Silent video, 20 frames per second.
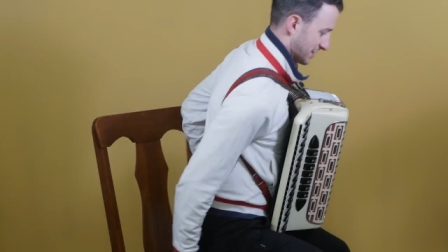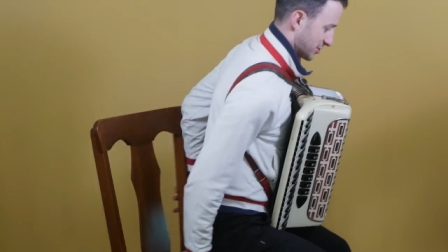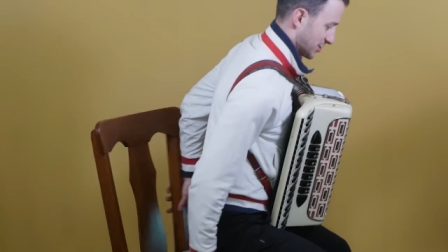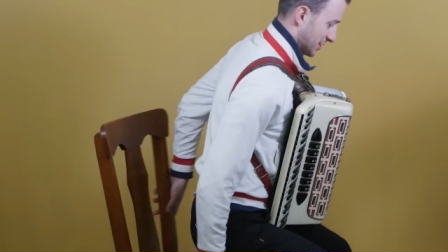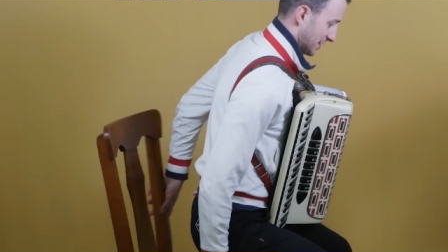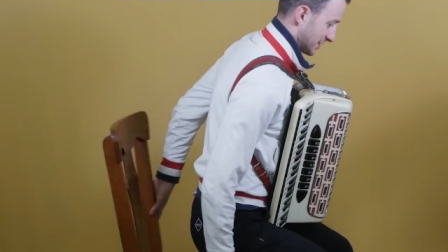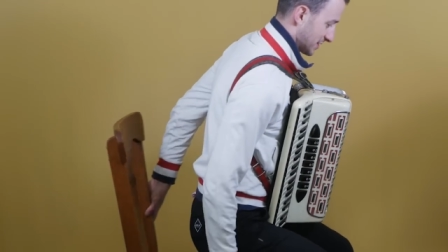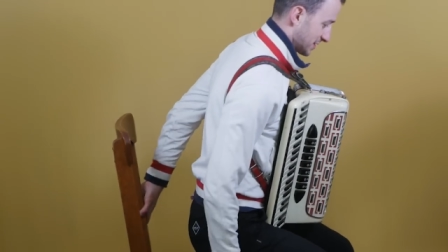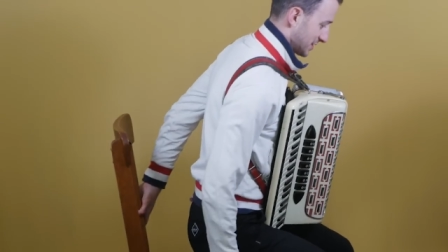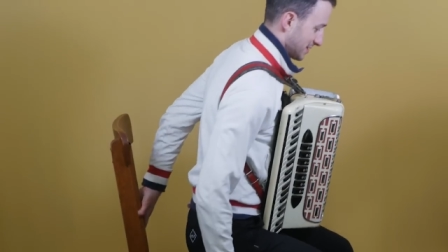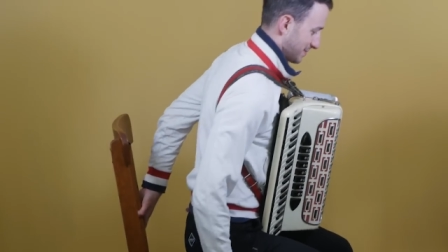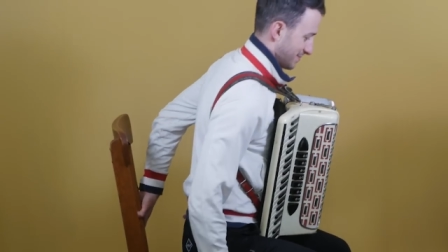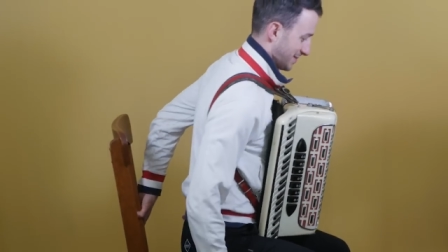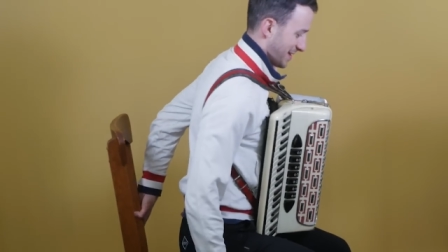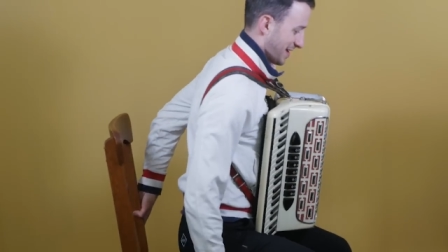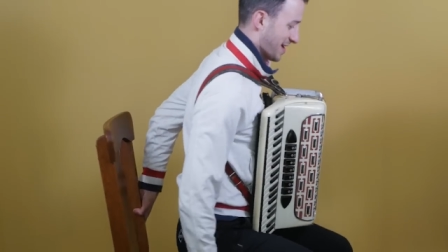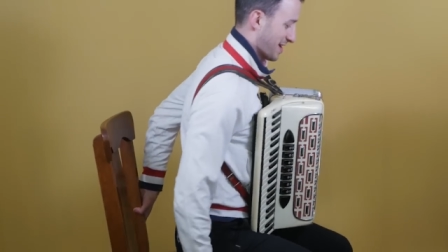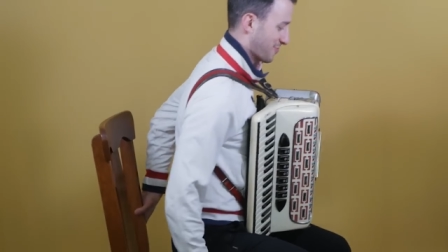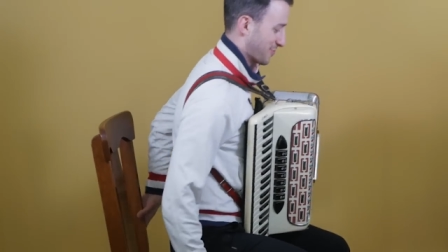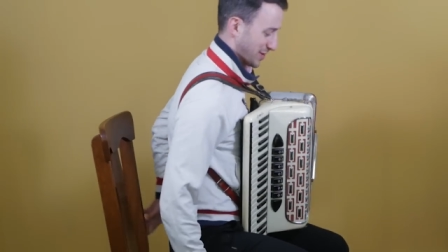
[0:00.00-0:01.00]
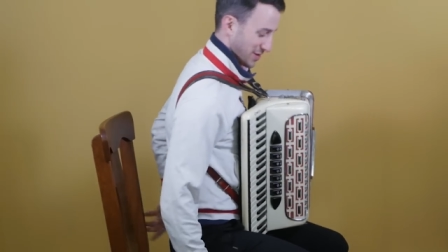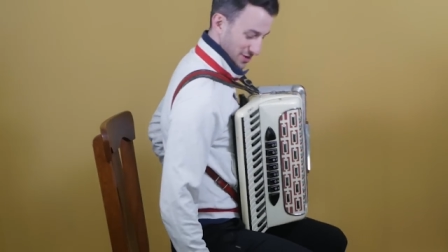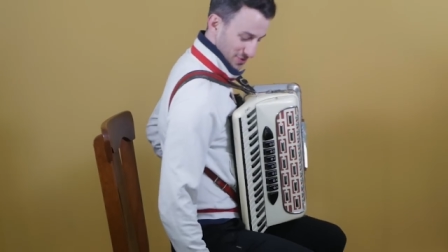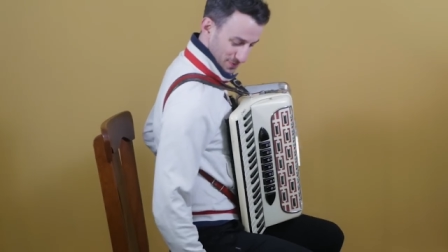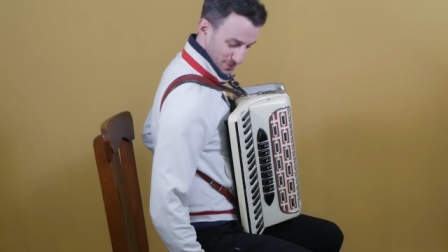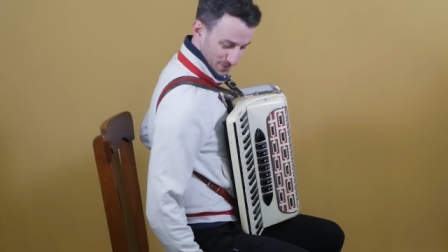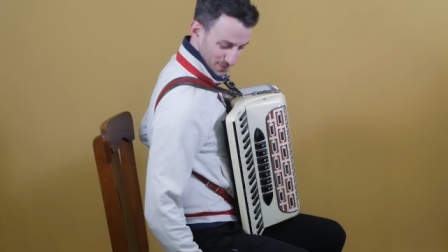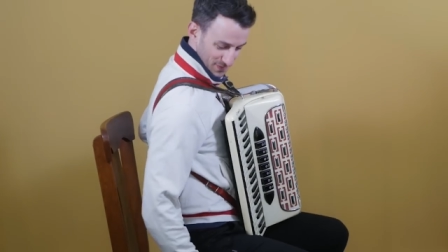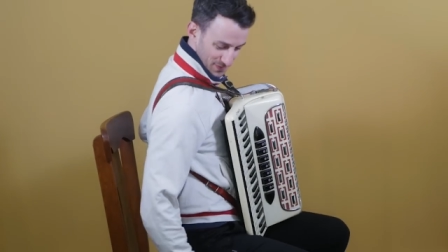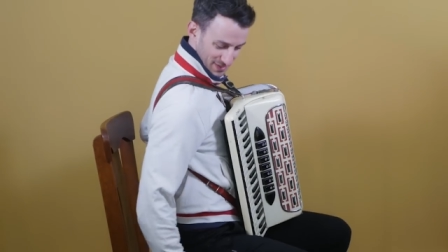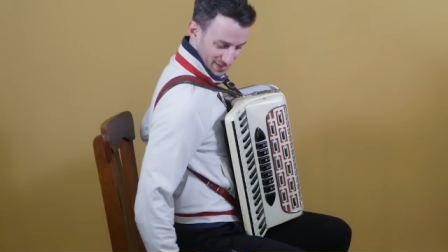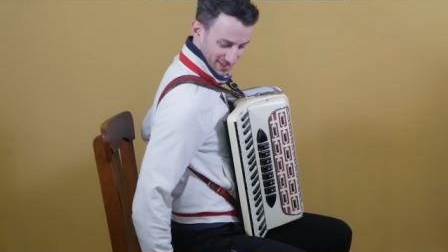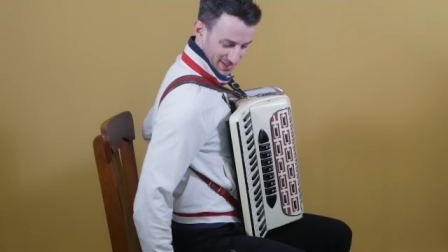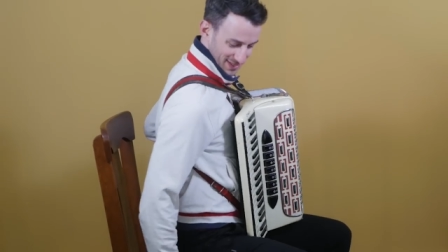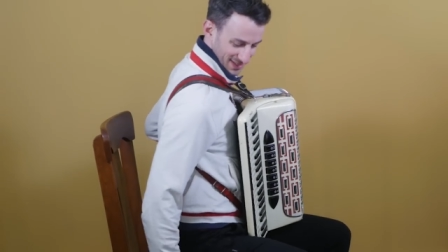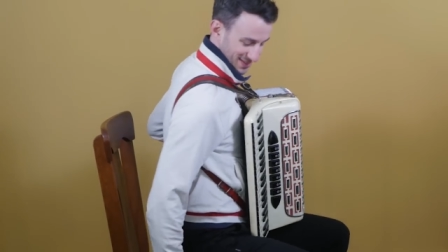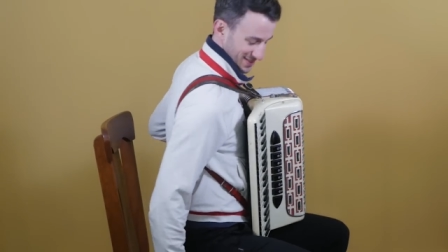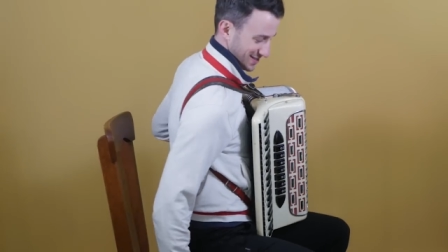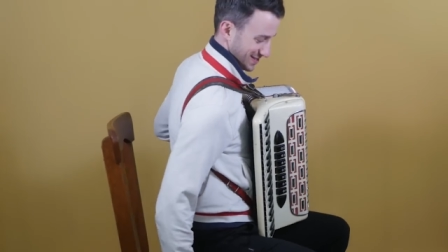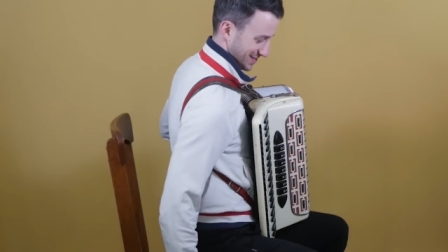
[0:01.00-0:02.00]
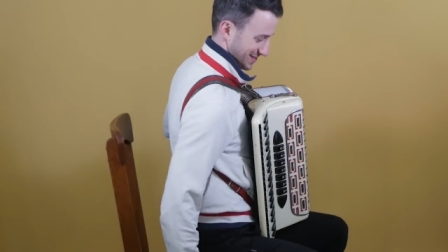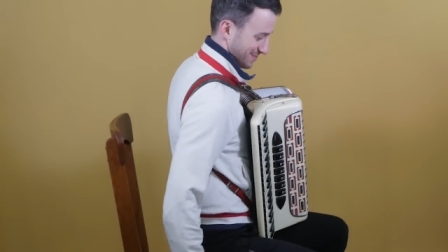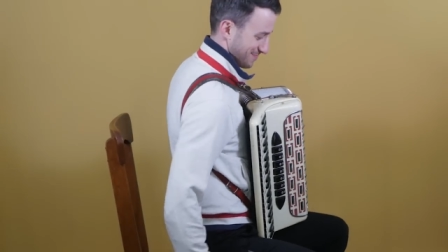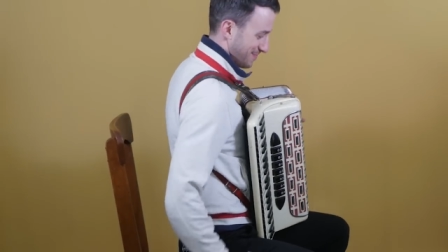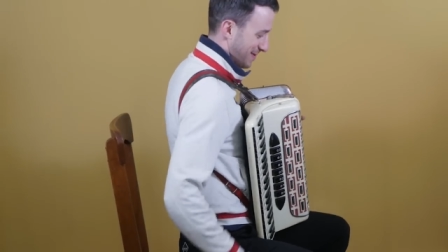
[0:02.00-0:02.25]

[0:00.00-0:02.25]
actually, there we go. The